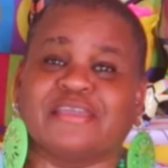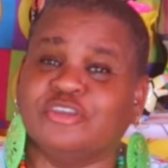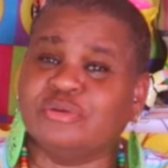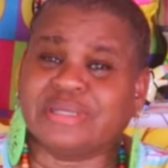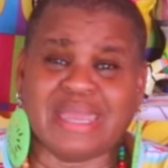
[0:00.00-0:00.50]

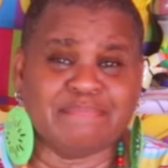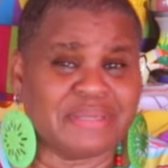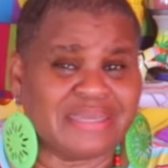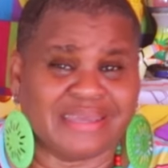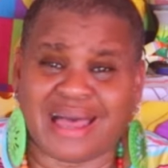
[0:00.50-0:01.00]
You can't
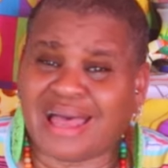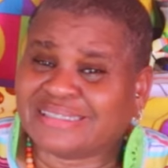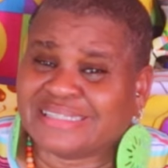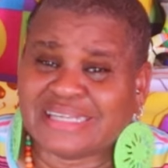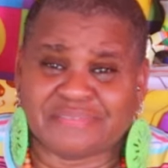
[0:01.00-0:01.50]
beat
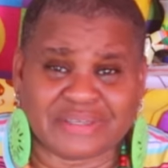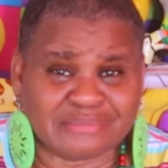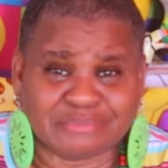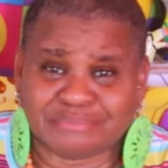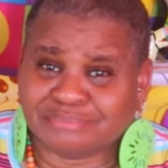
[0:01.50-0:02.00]
God's giving.
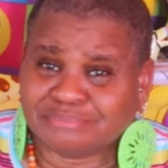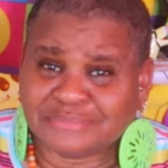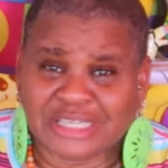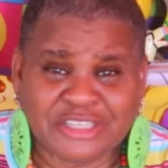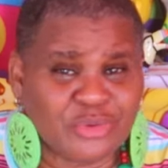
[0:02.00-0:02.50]

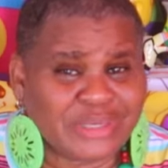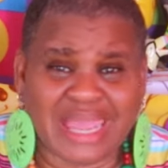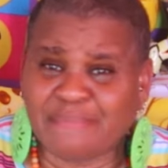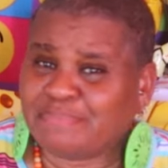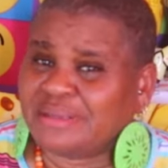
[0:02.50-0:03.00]
You
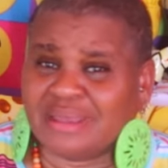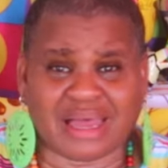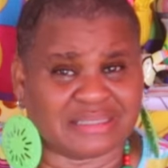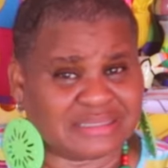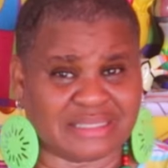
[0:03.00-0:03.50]
can't beat
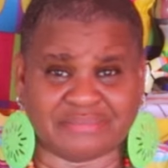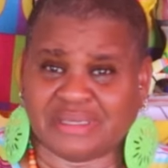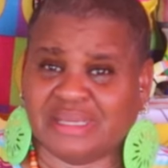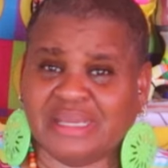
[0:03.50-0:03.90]
God's giving.